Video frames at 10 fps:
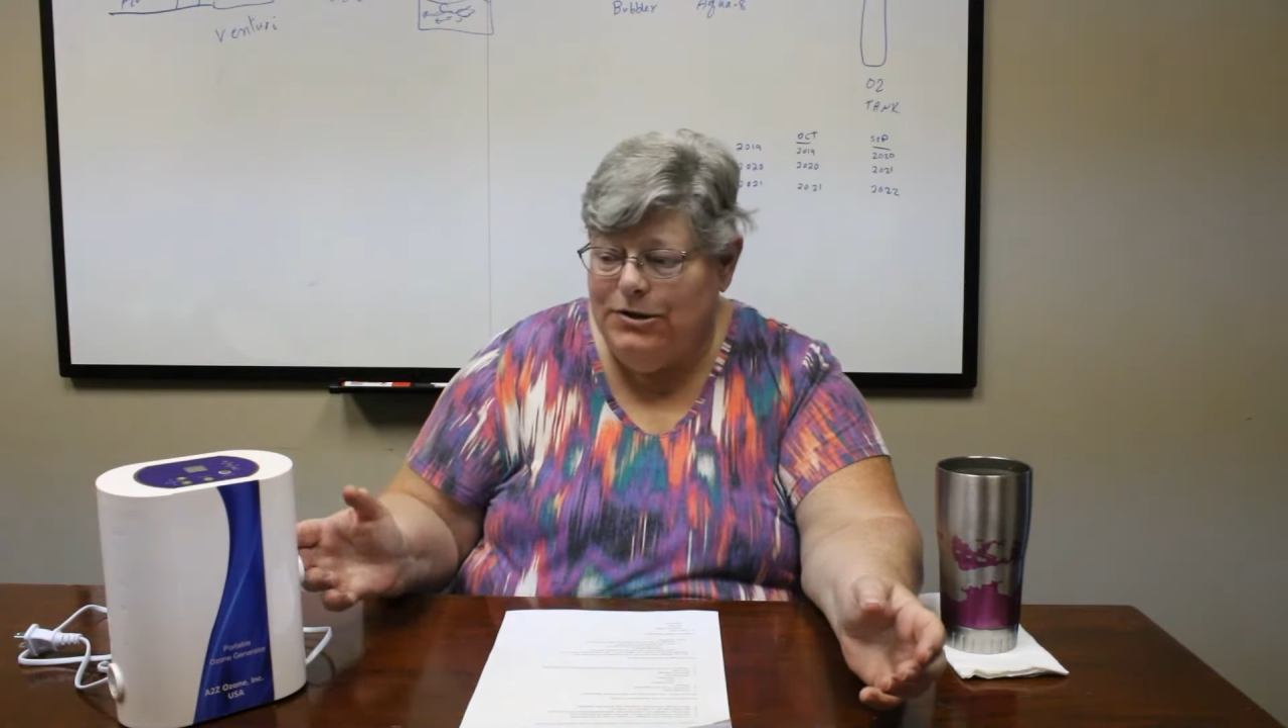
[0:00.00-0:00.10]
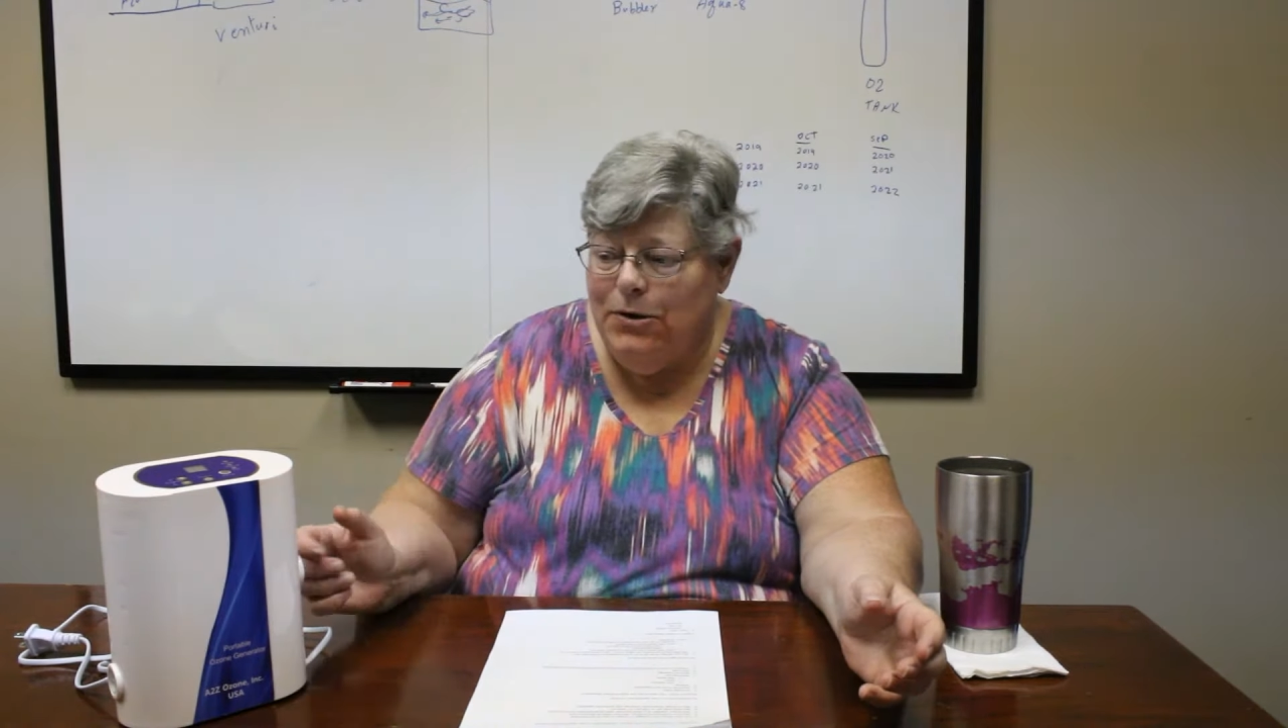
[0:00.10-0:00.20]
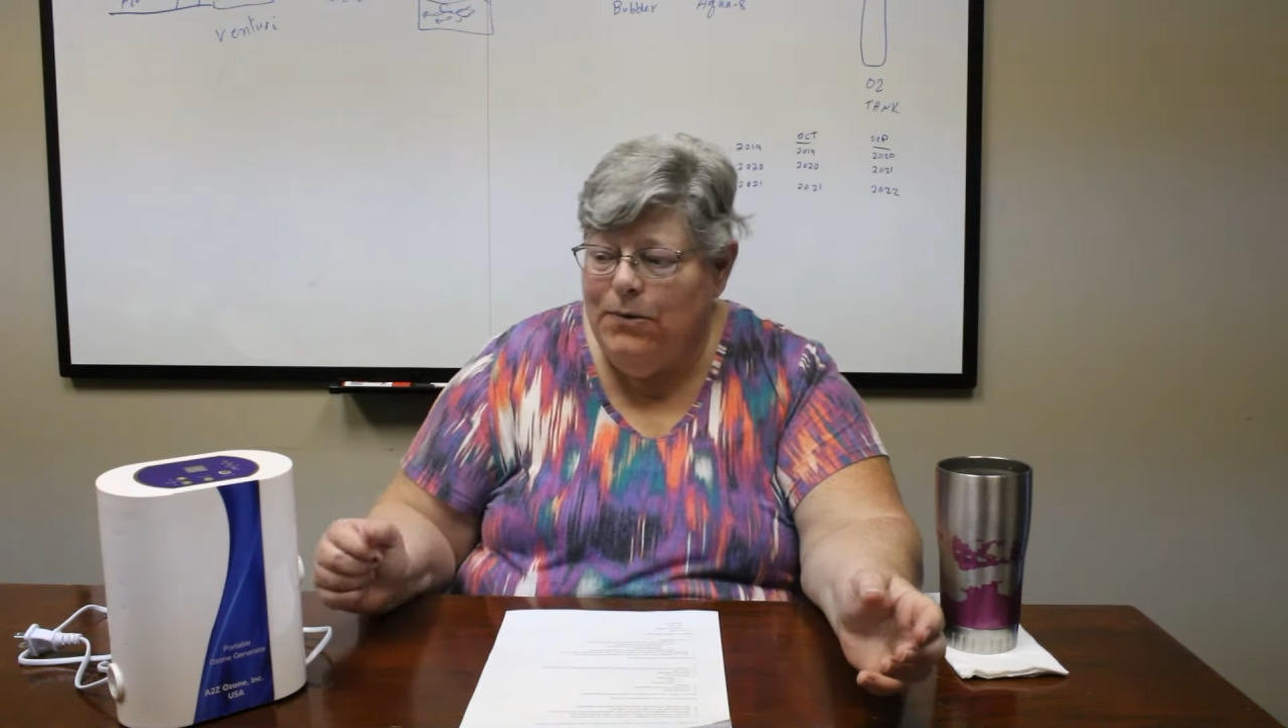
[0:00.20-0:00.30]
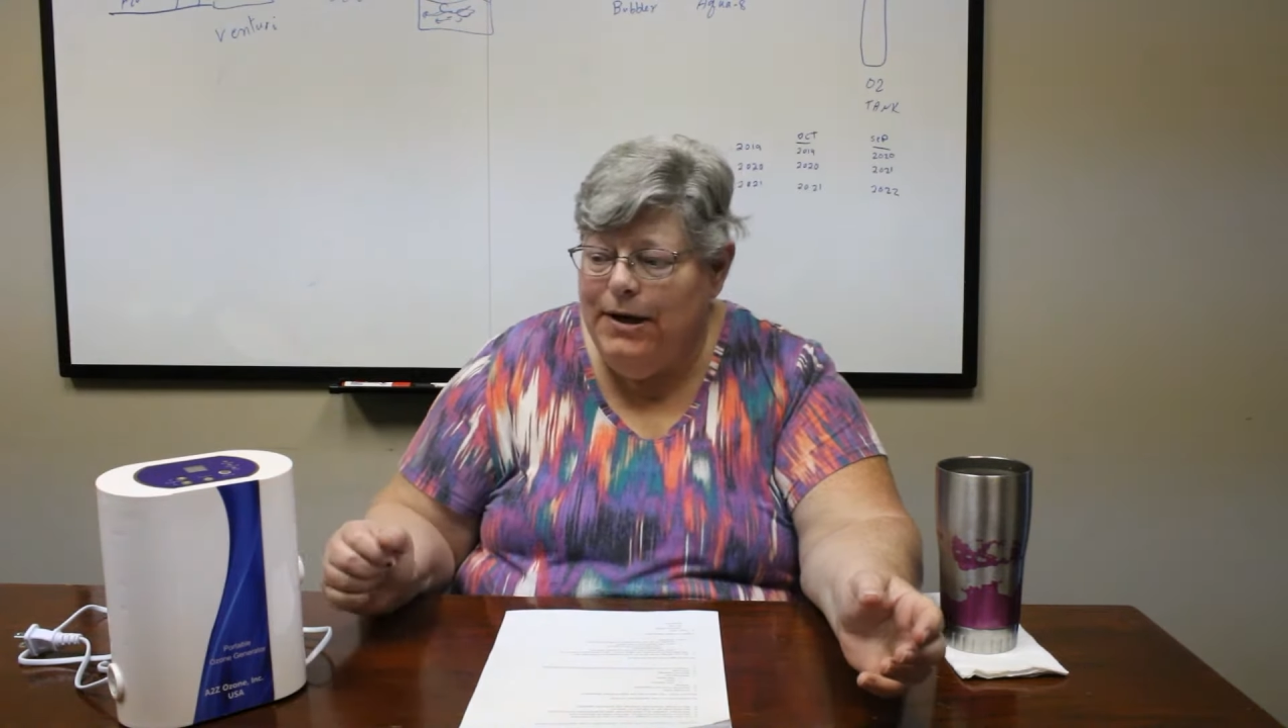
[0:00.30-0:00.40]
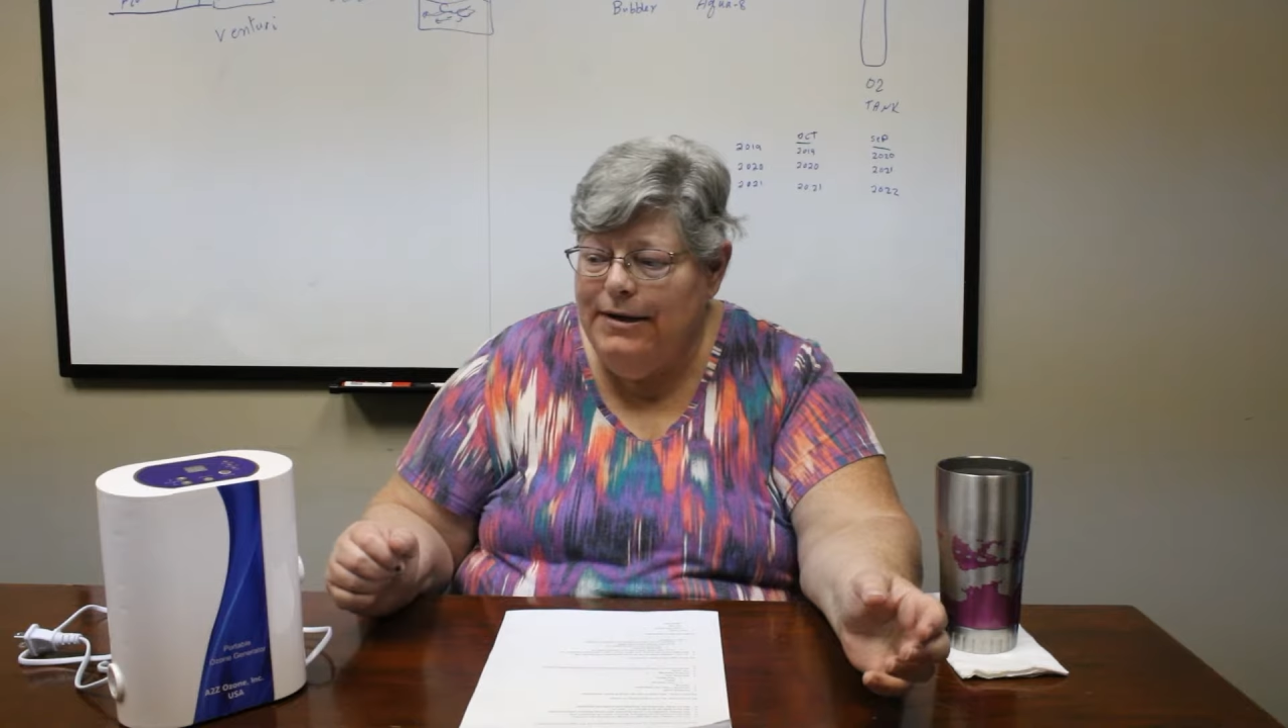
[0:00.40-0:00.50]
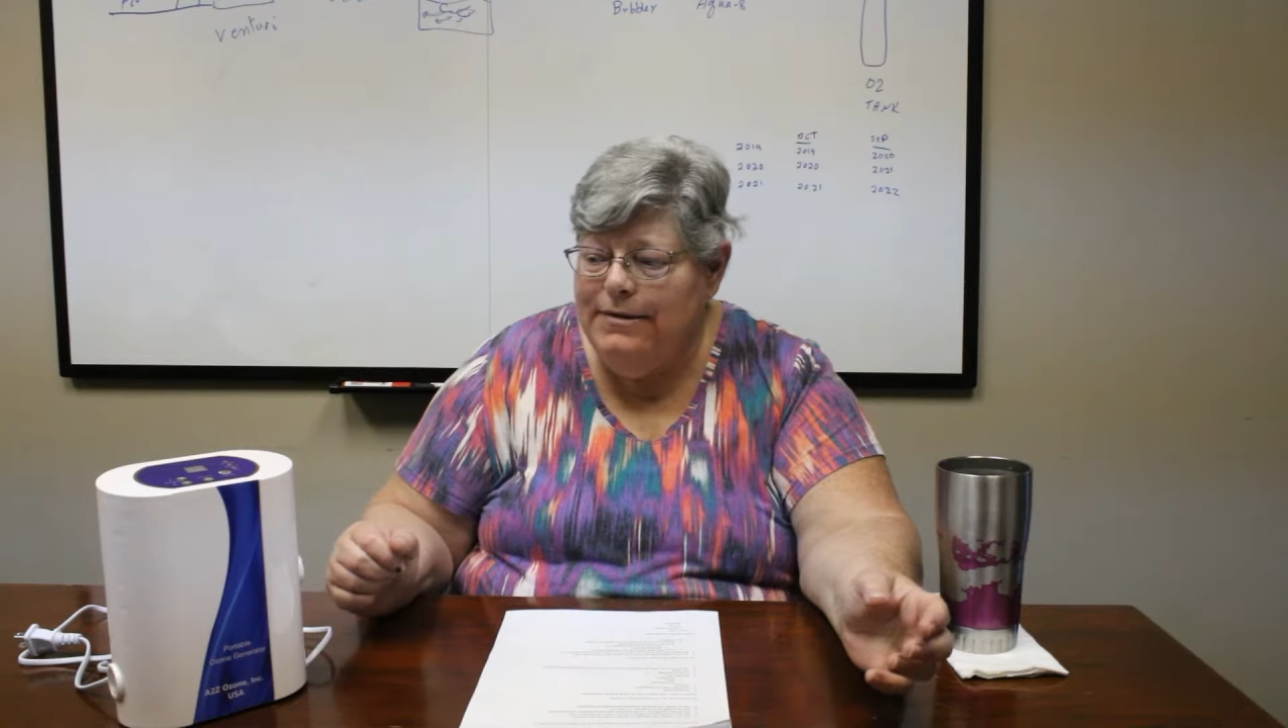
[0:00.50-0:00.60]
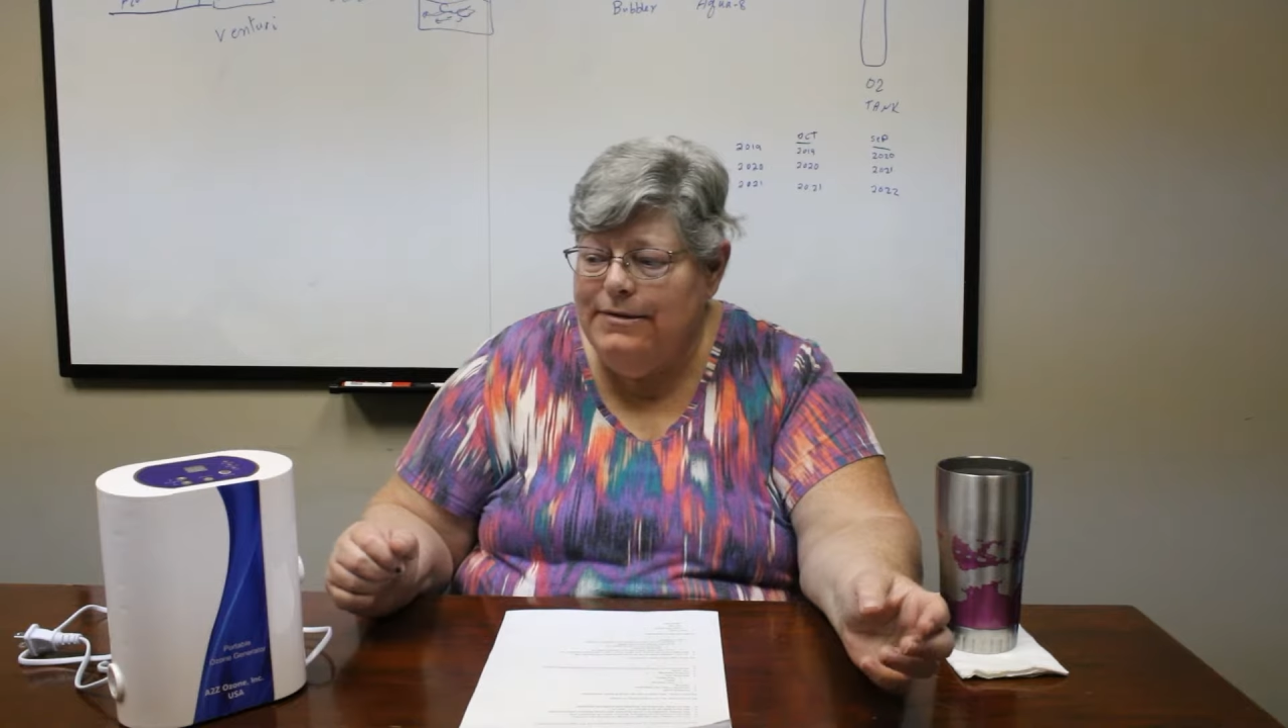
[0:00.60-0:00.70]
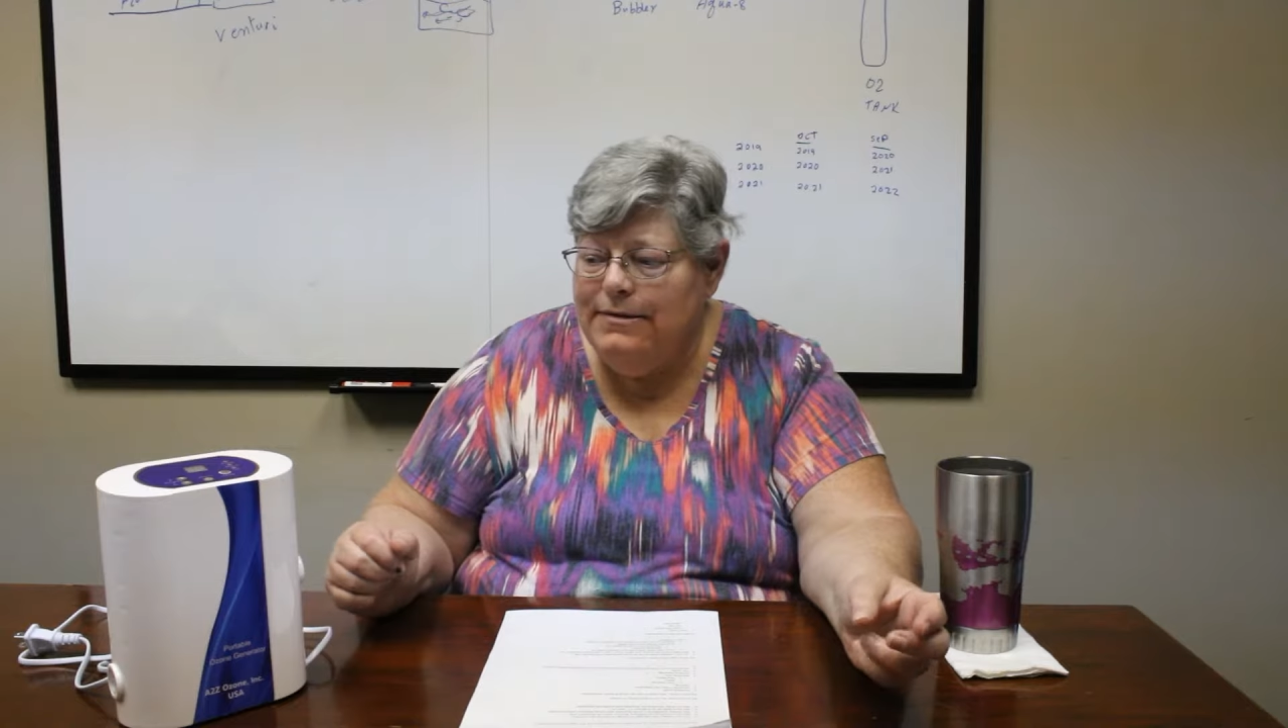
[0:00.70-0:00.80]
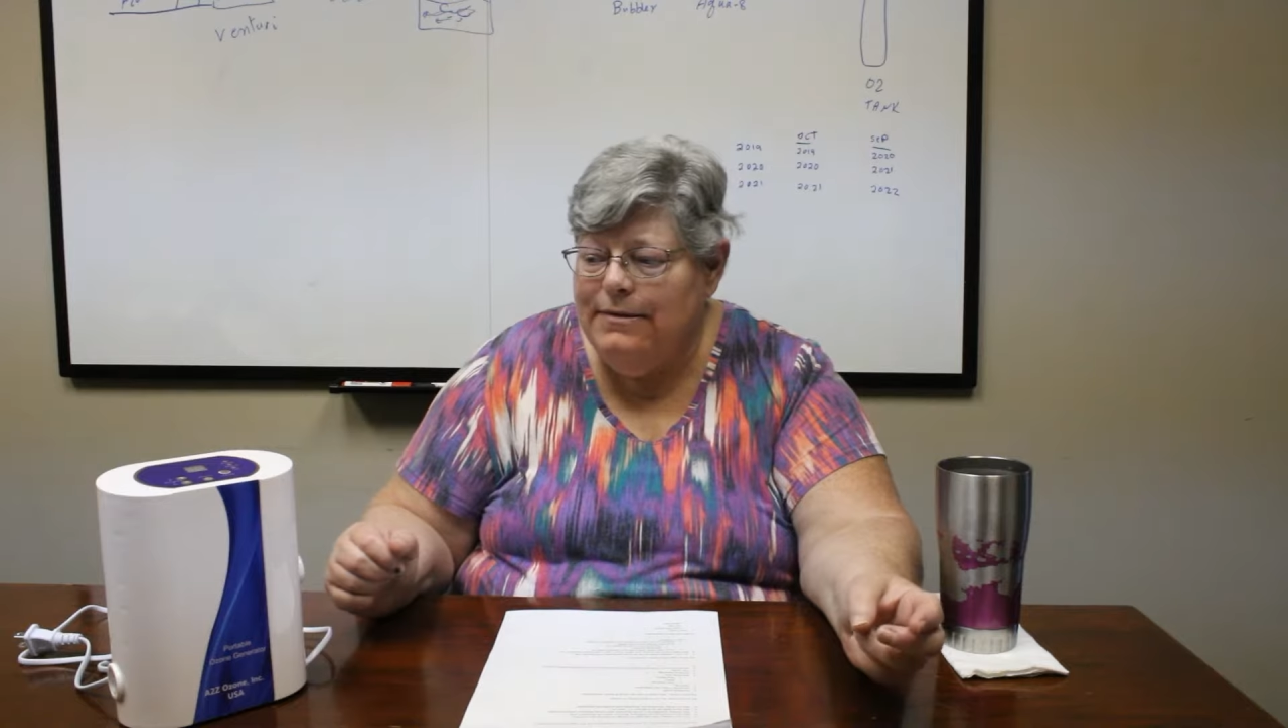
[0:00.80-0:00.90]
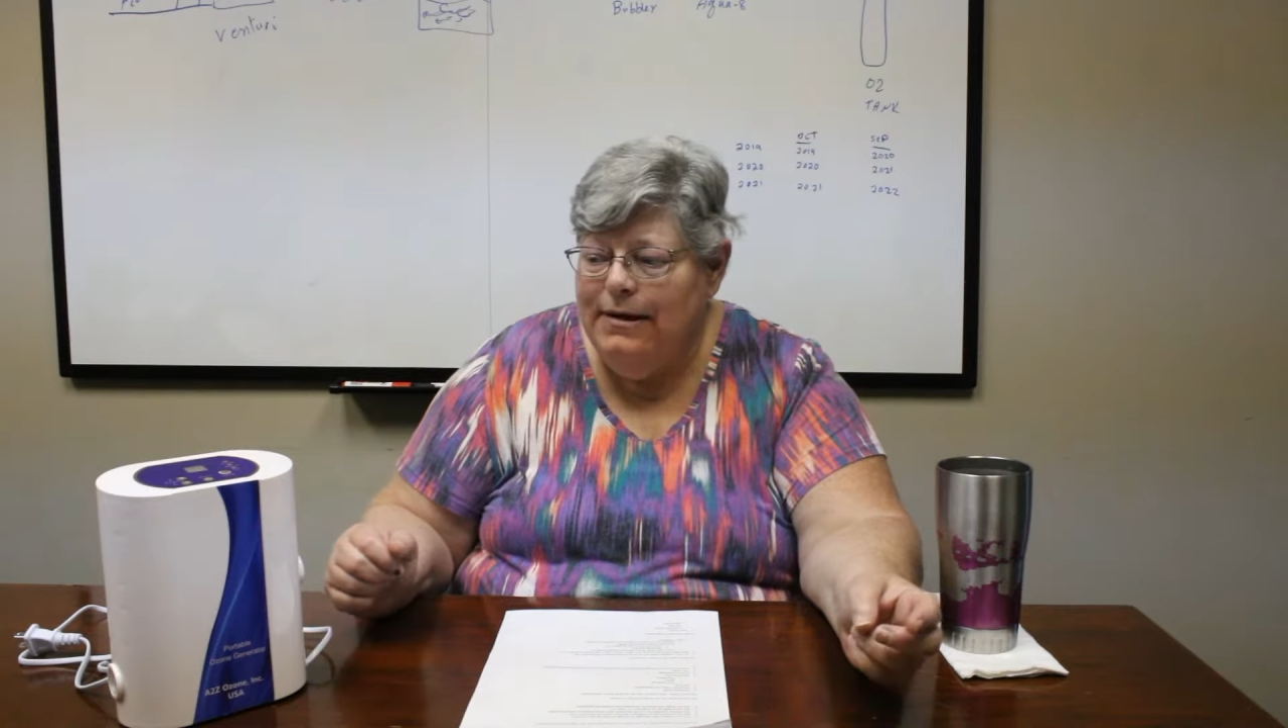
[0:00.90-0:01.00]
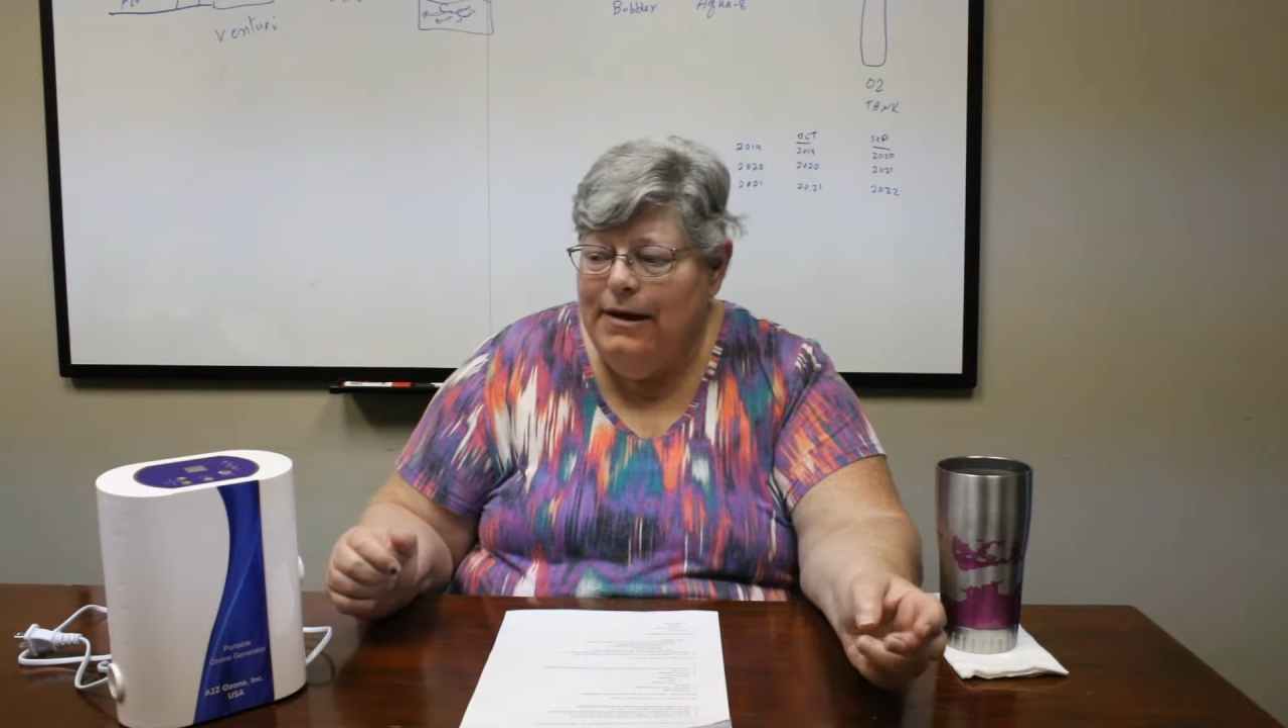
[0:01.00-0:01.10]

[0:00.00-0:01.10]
toys.